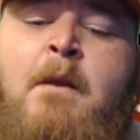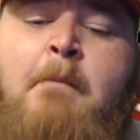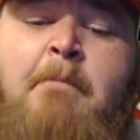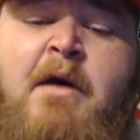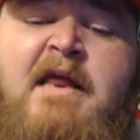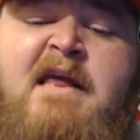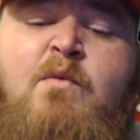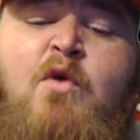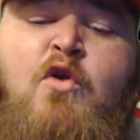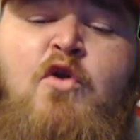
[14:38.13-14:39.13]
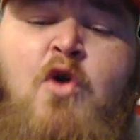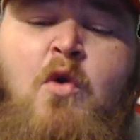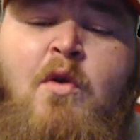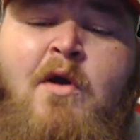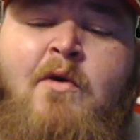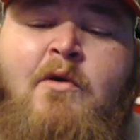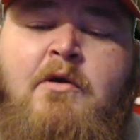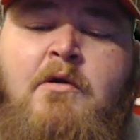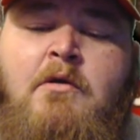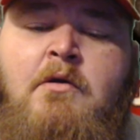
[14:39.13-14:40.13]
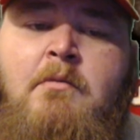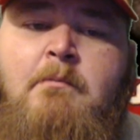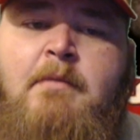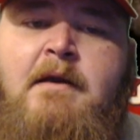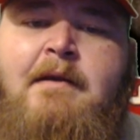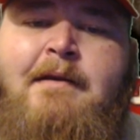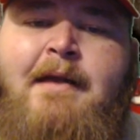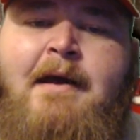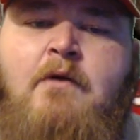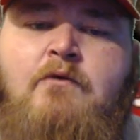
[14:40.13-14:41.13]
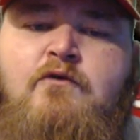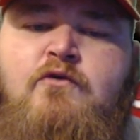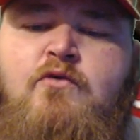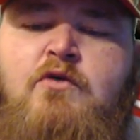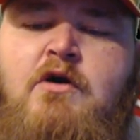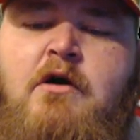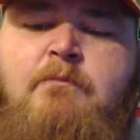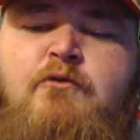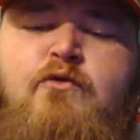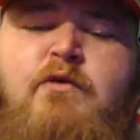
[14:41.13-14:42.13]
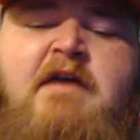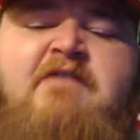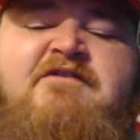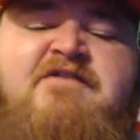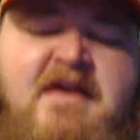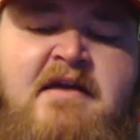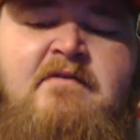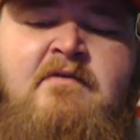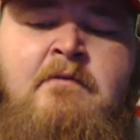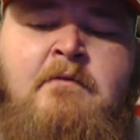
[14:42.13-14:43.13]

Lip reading: but he will no longer be allowed to come to the events,